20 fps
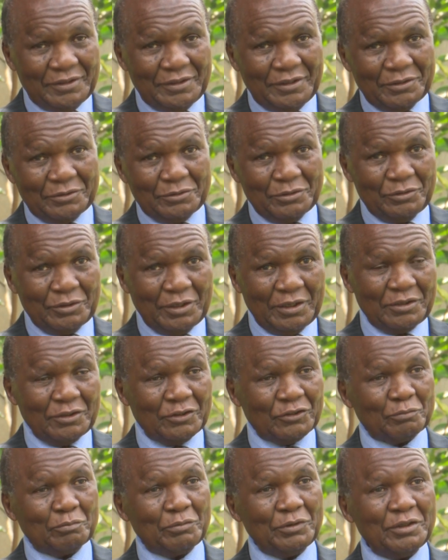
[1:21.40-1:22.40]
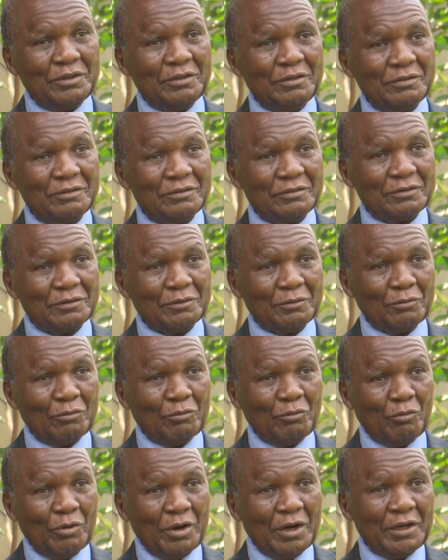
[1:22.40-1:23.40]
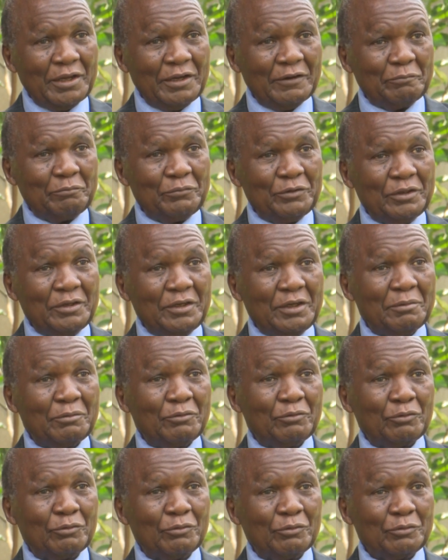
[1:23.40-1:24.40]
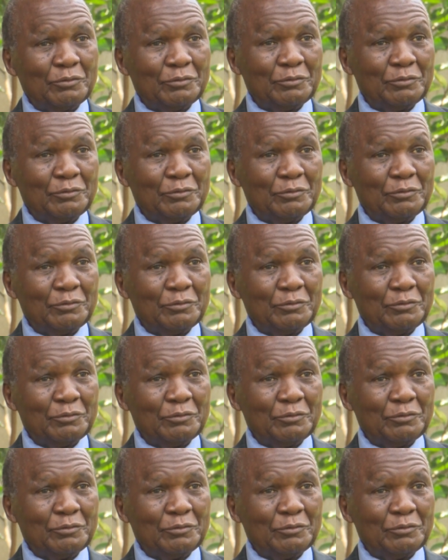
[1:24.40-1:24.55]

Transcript: I think that explains why I've been able